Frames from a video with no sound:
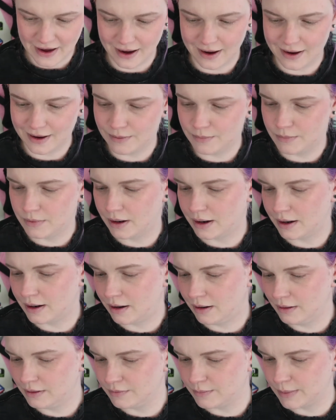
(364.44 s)
Um,
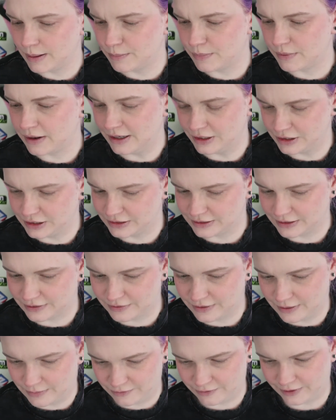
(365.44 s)
all of my brushes are
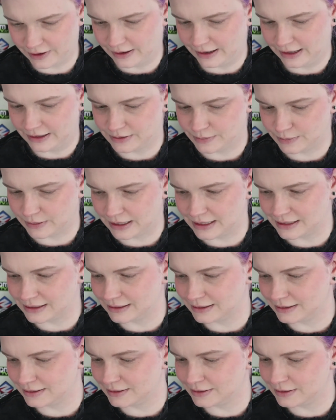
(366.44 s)
from various
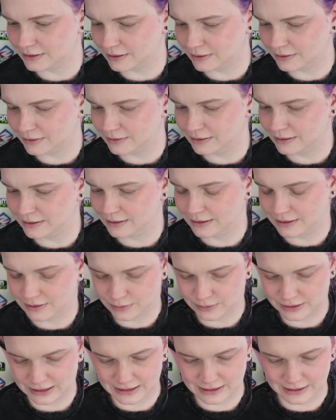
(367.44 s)
places. So
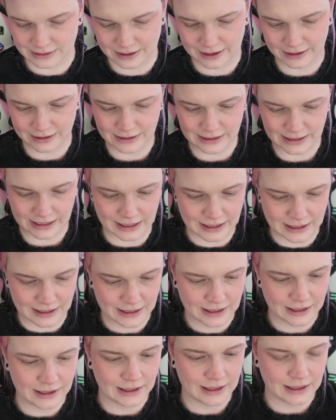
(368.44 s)
this one is Luxie.
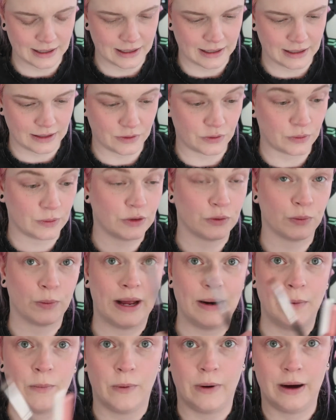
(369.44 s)
This one is
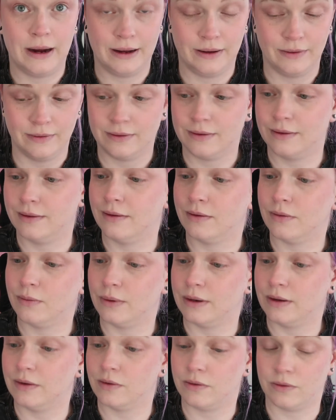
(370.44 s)
Wet n' Wild. This
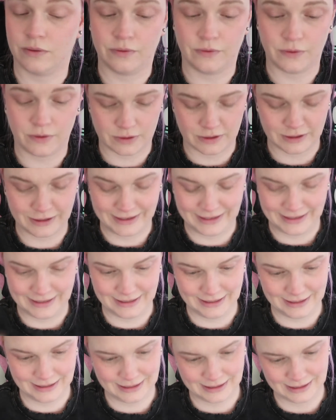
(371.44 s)
one is
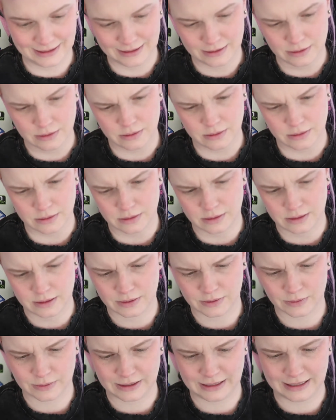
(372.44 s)
Sephora.
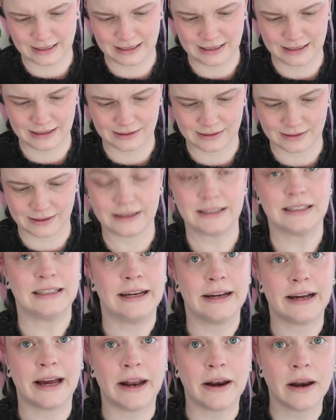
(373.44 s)
This one is
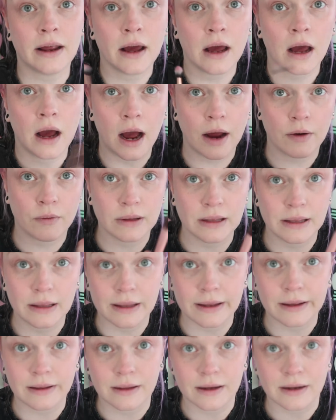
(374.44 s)
Luxie again. I really
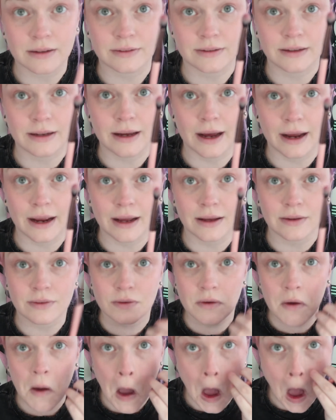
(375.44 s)
like Luxie, I guess.